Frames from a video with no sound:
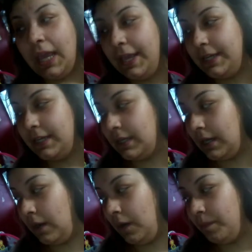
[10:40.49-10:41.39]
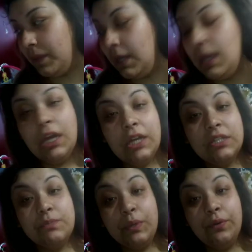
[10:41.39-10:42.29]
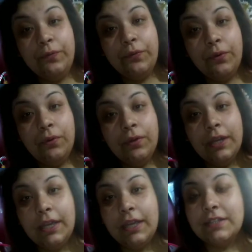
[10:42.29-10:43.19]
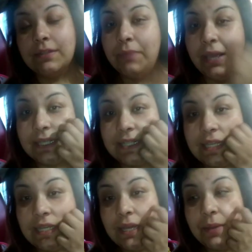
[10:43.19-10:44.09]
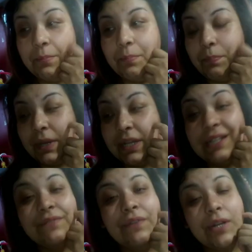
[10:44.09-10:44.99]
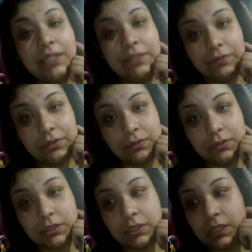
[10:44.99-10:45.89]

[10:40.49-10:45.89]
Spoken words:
And it's beautiful, it's amazing, but it's very difficult.